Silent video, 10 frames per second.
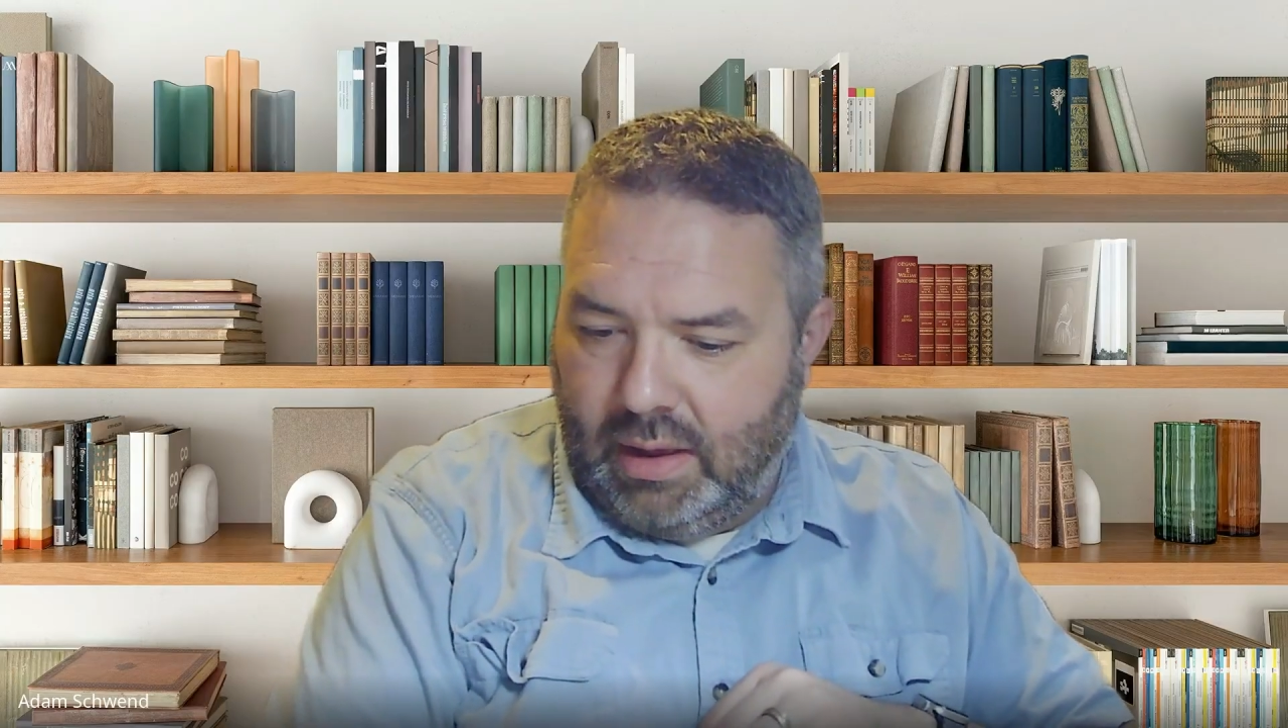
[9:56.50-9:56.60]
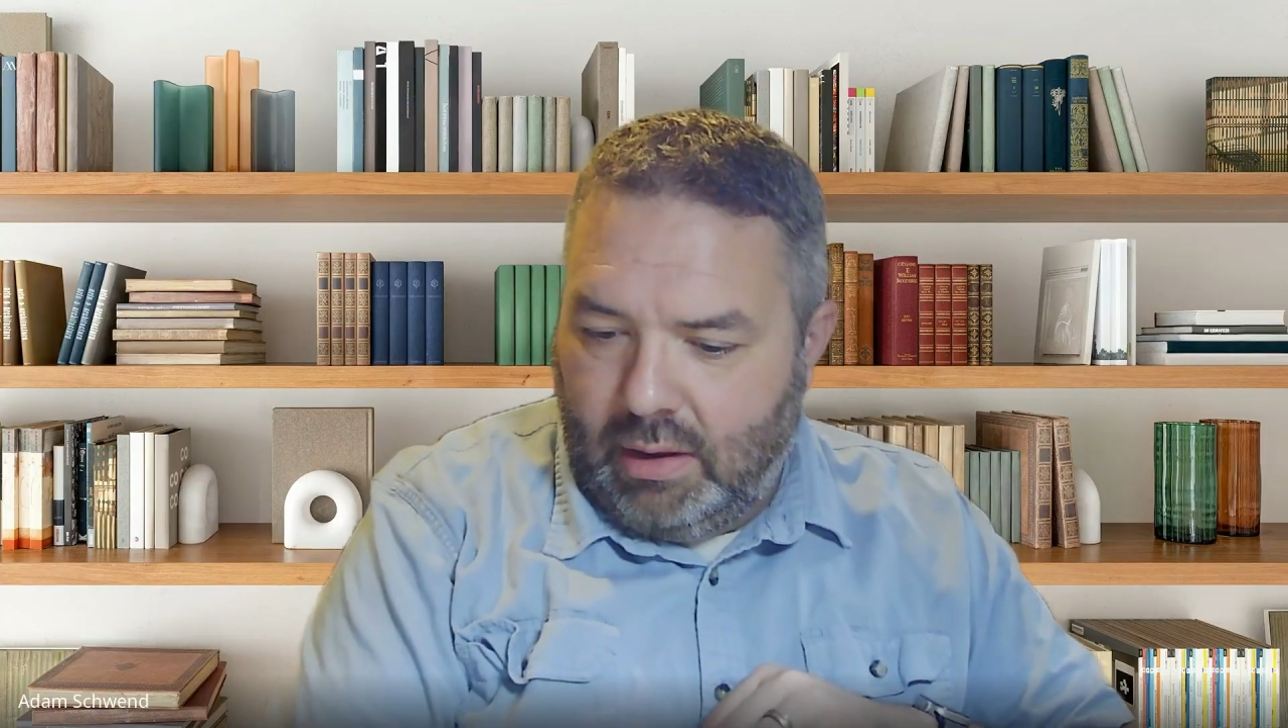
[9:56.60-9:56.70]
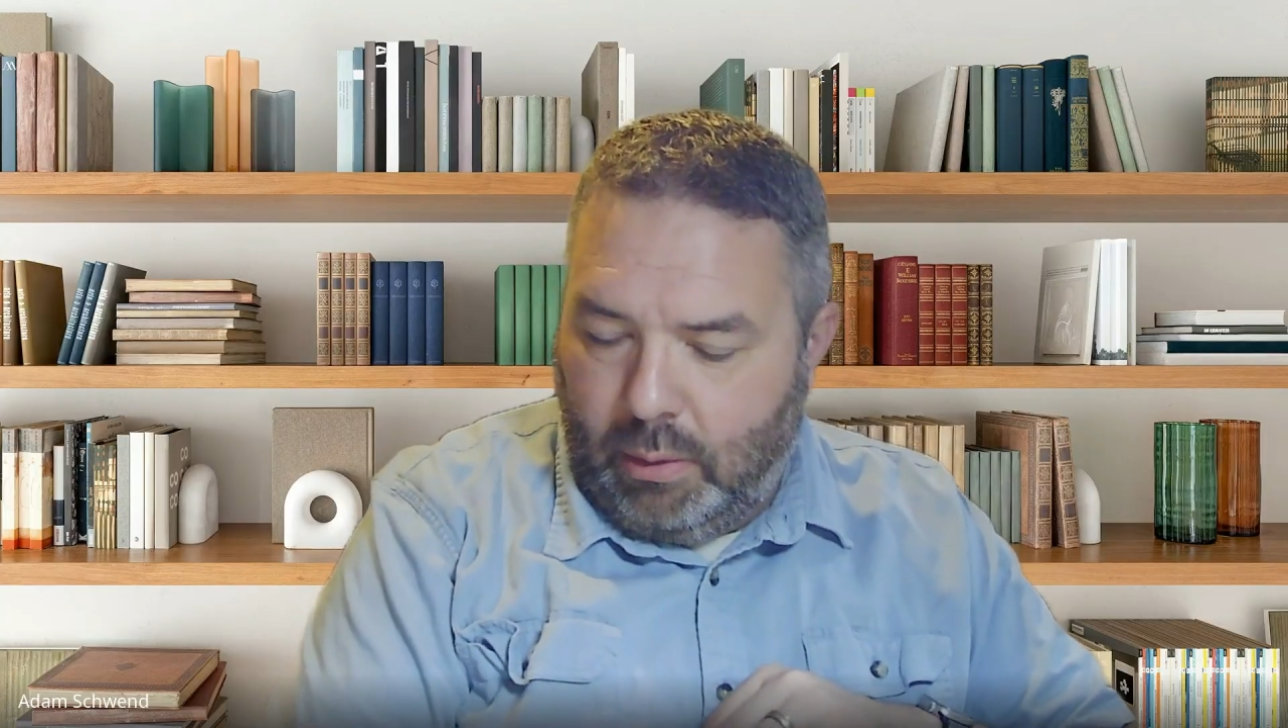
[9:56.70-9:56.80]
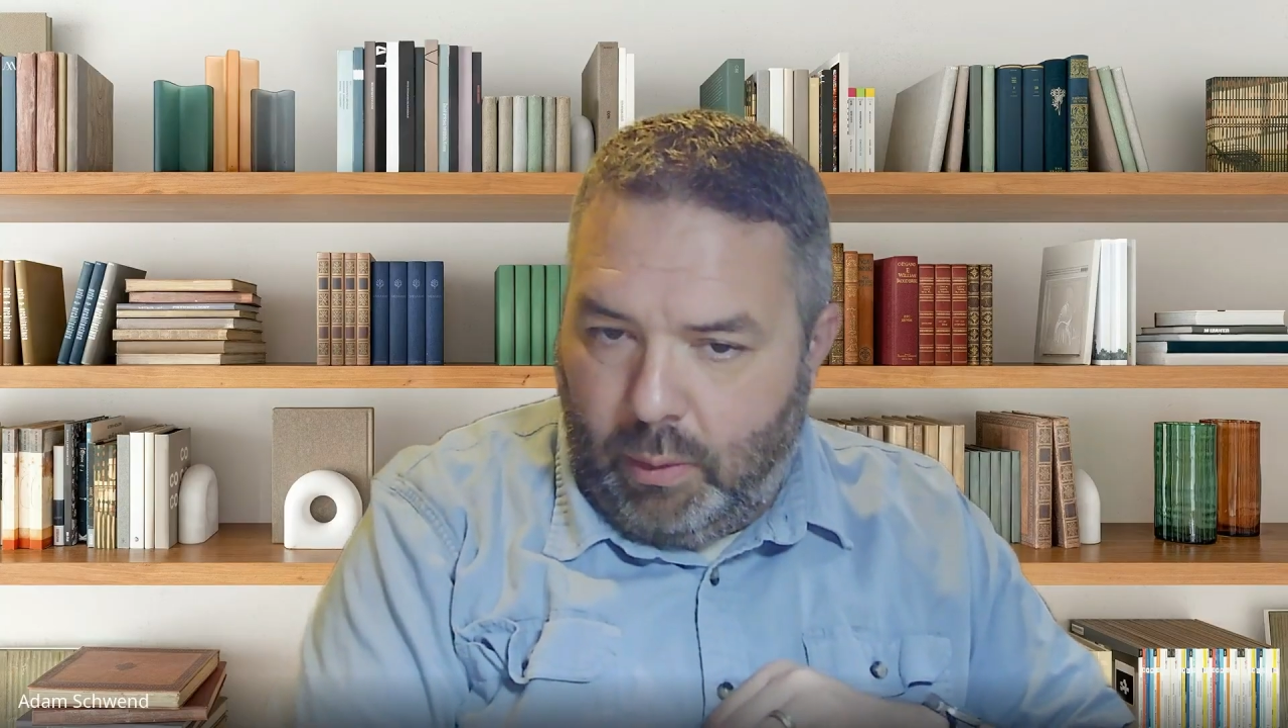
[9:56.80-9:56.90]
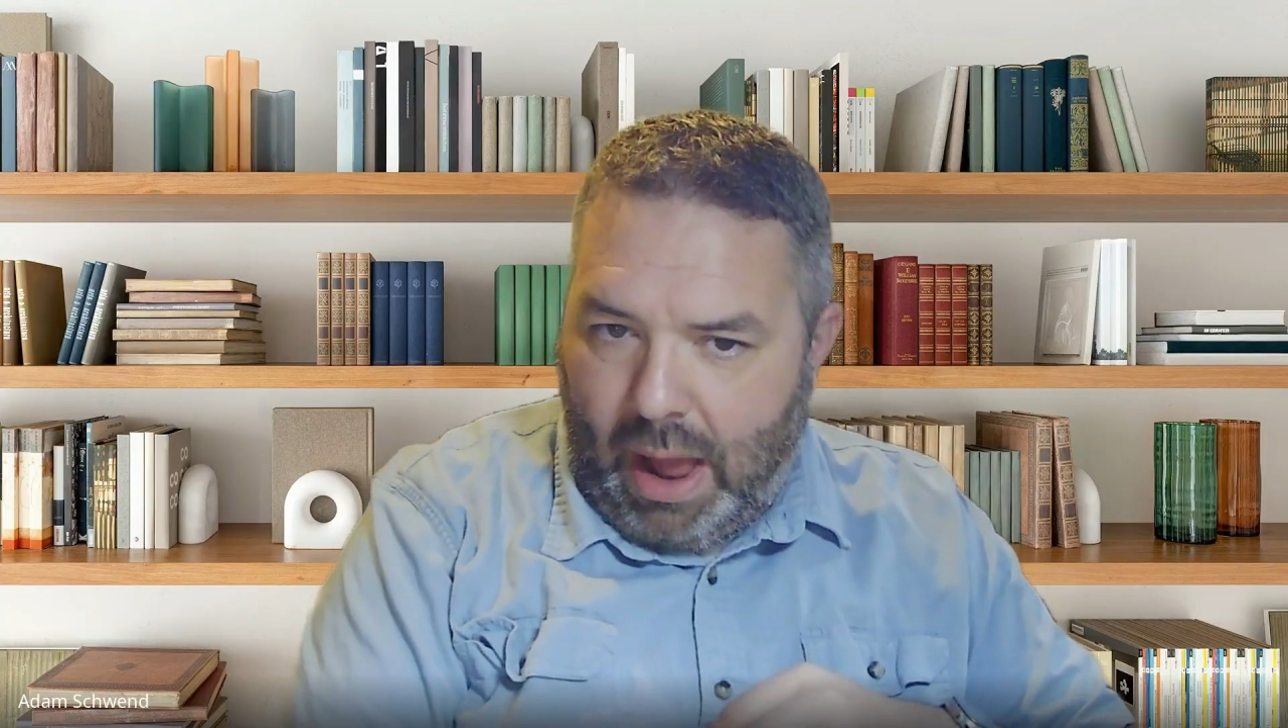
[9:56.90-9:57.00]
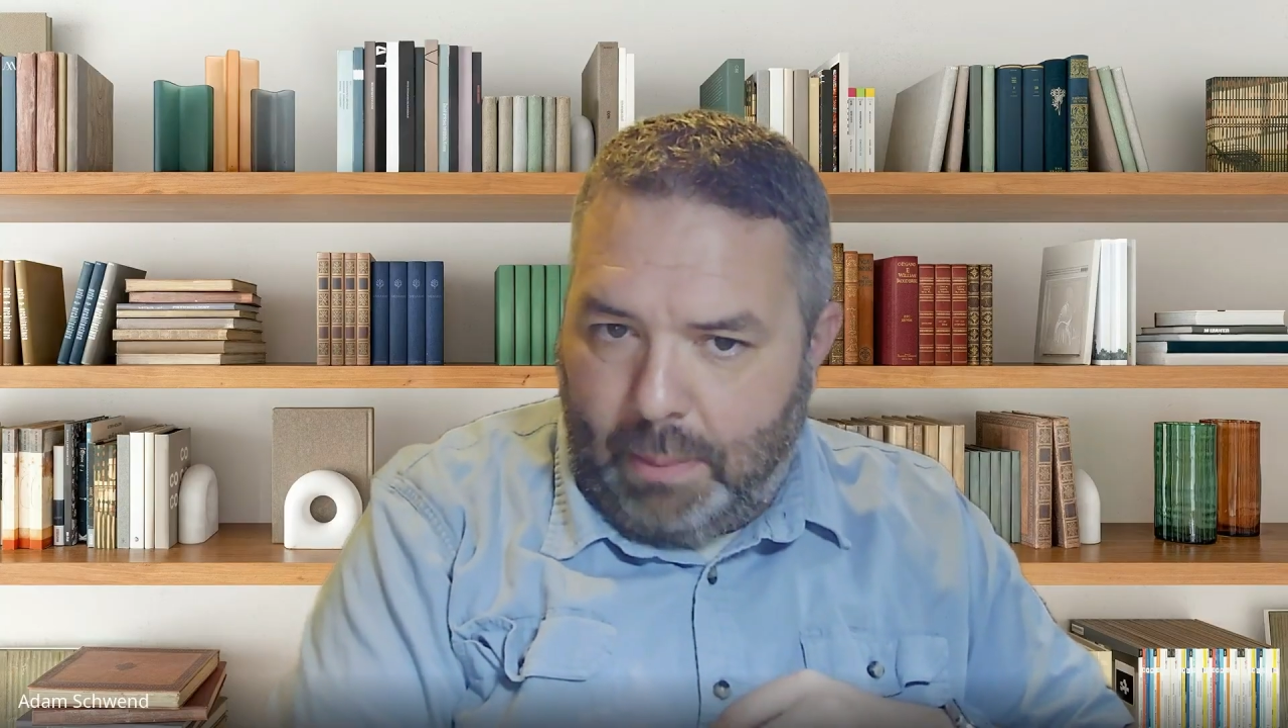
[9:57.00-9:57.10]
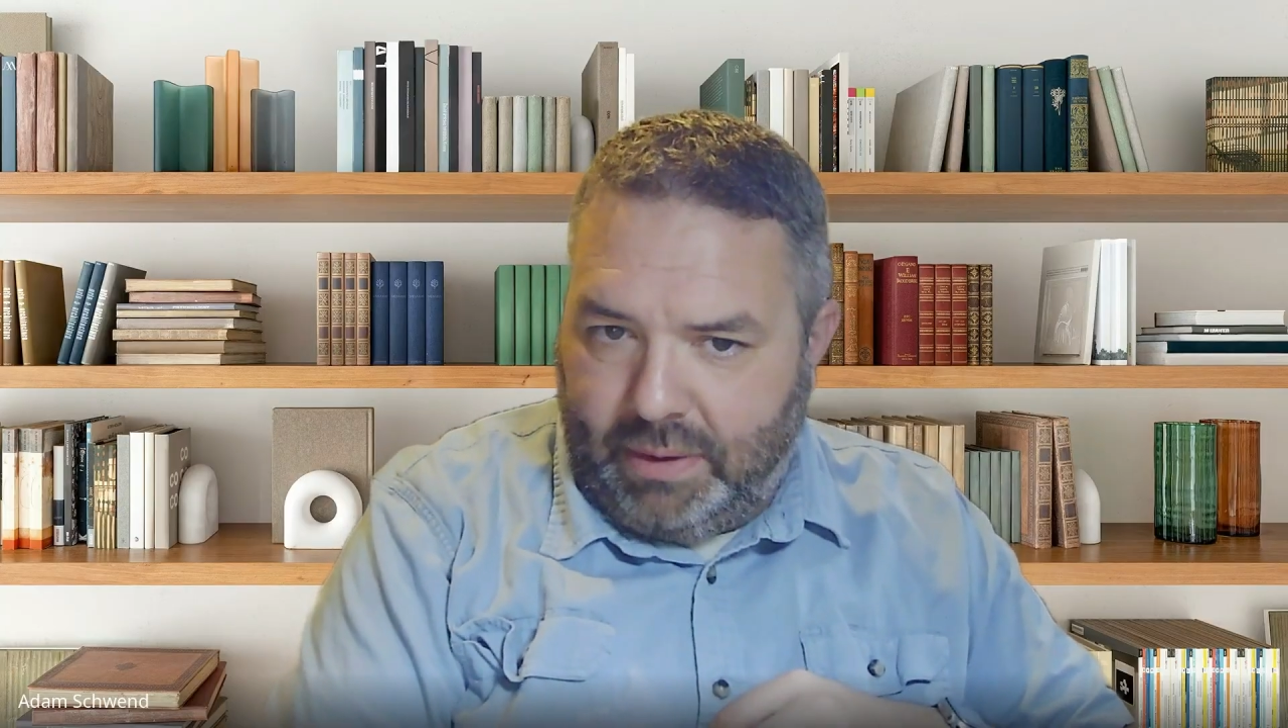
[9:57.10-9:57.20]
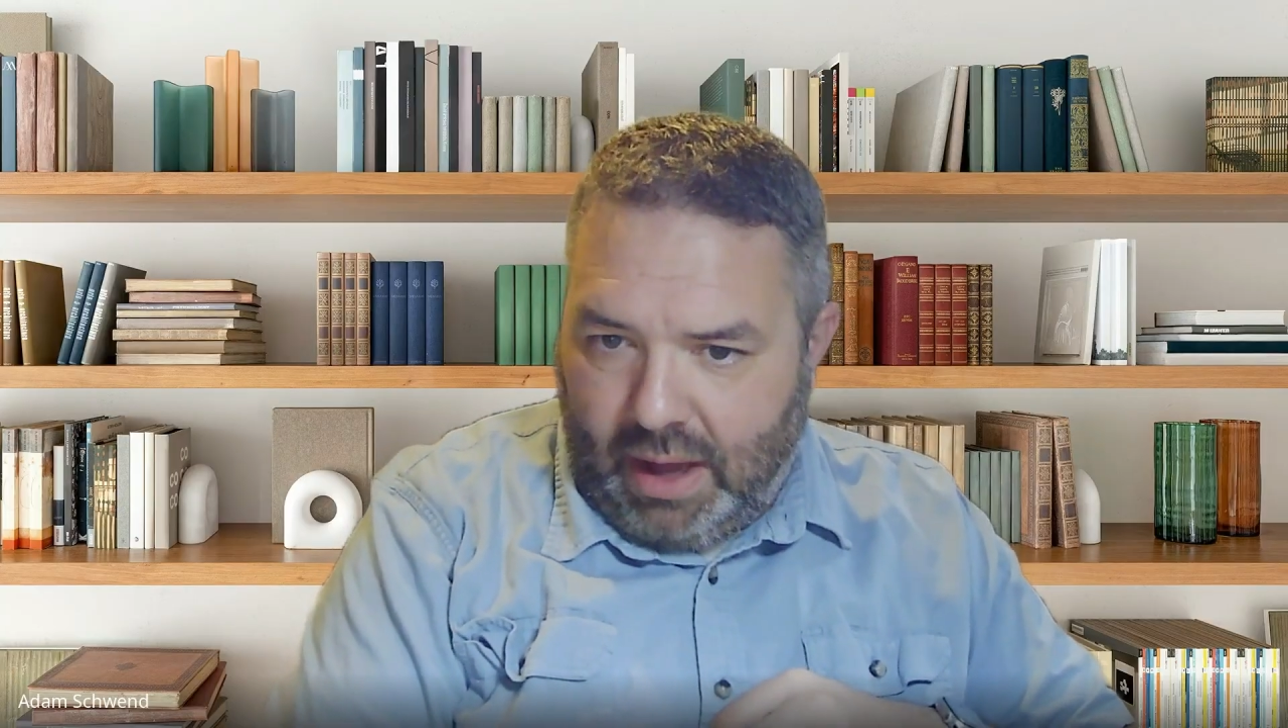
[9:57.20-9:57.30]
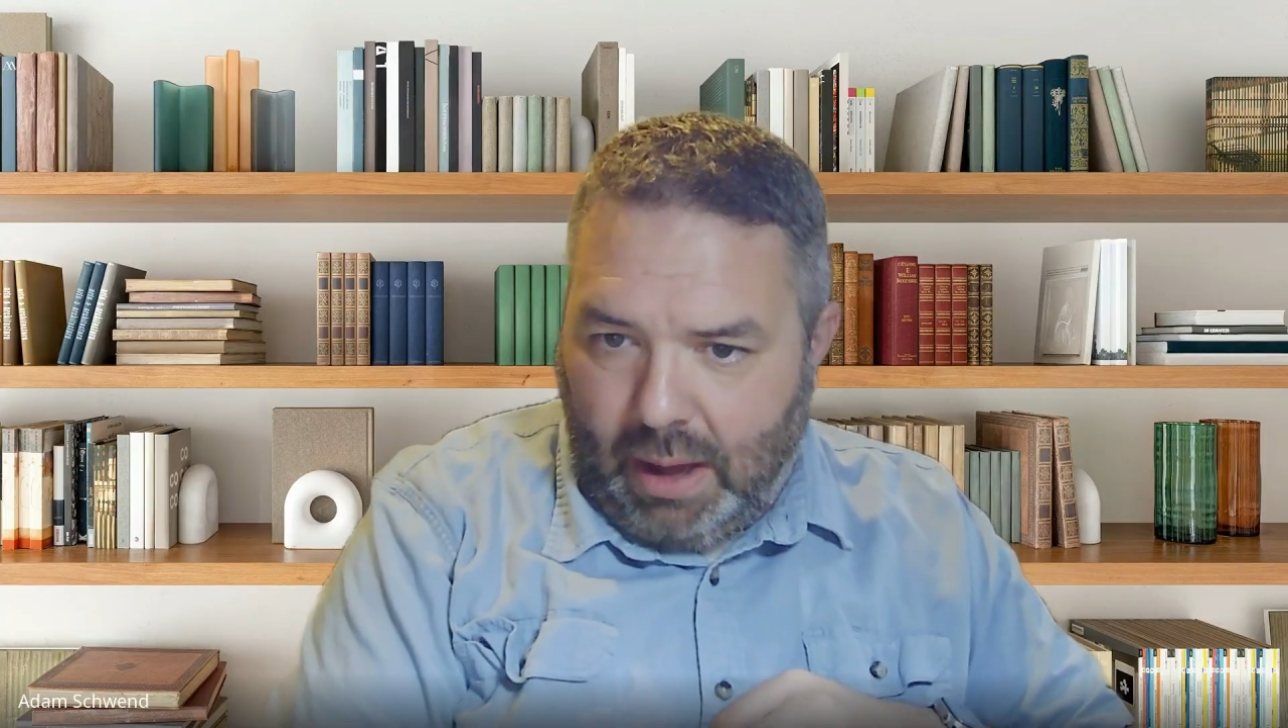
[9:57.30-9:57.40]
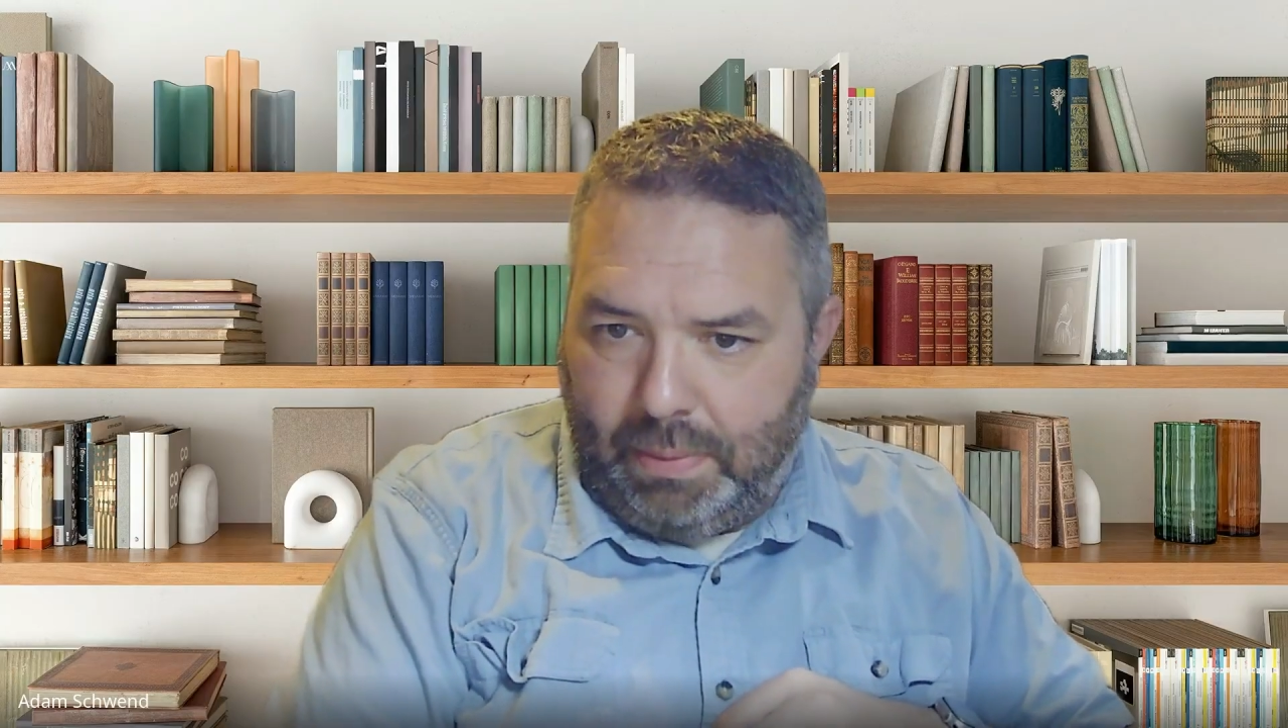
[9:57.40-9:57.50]
wrapped
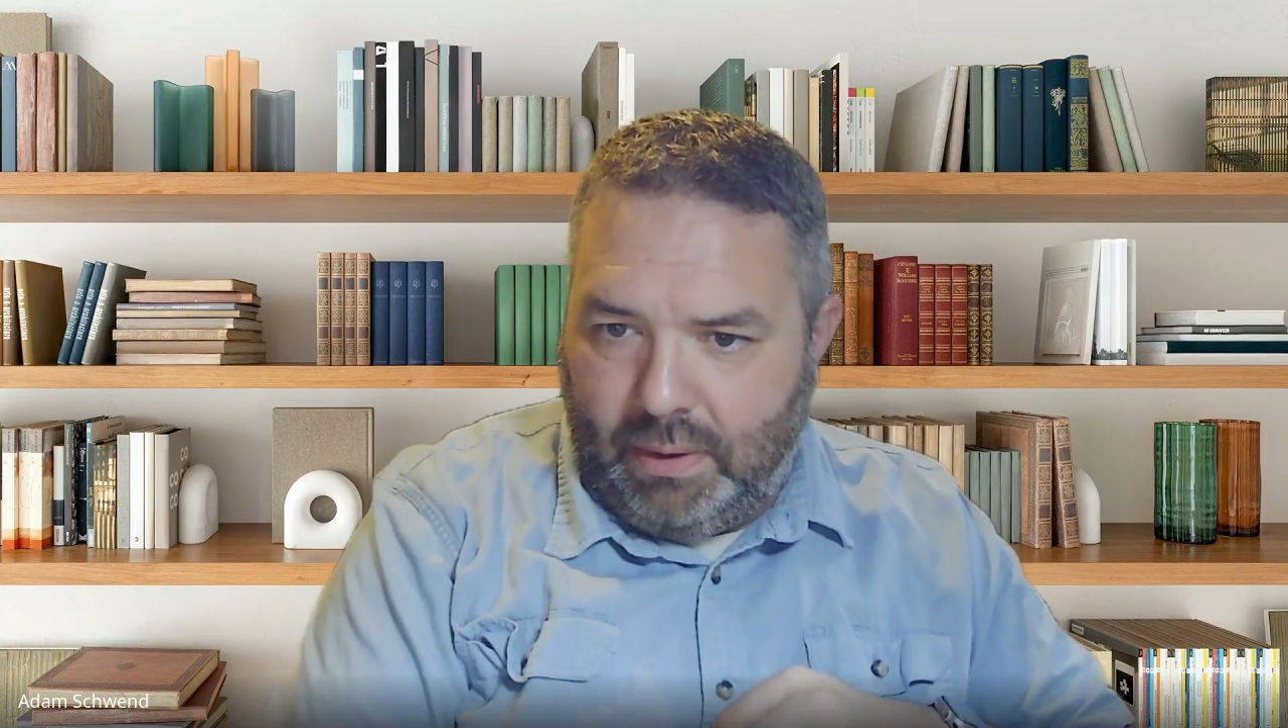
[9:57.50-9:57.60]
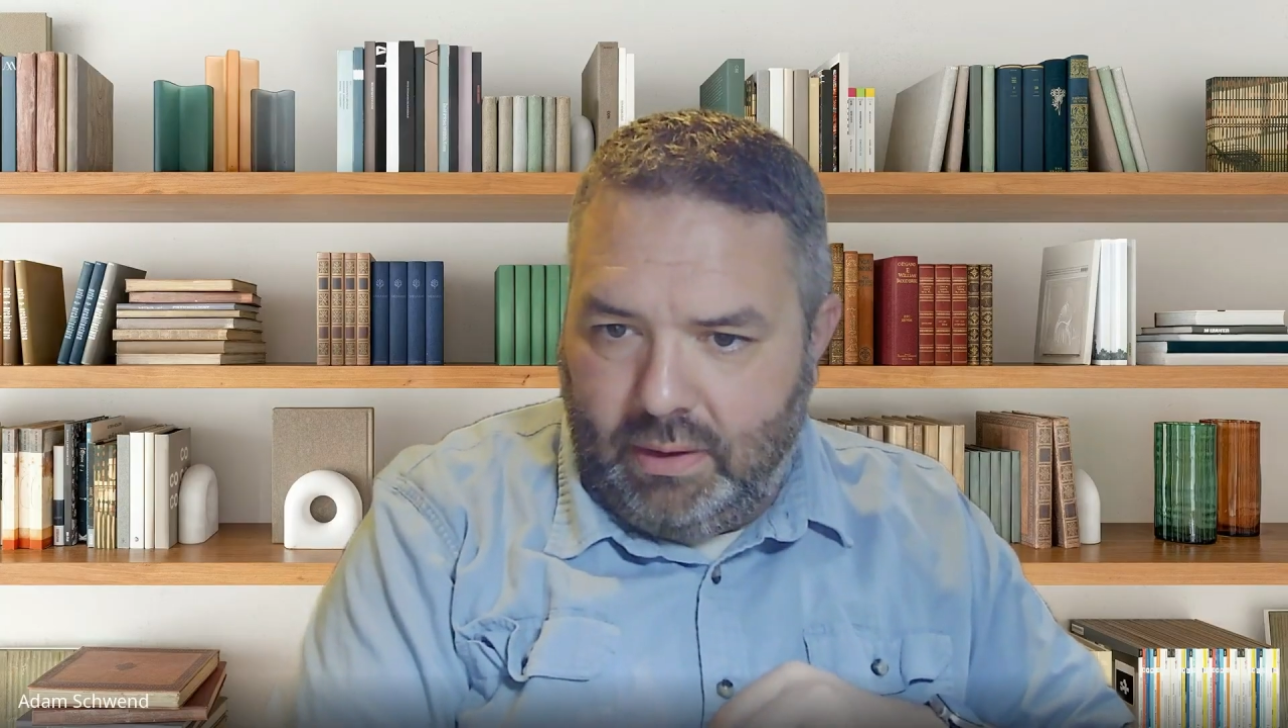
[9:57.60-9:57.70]
up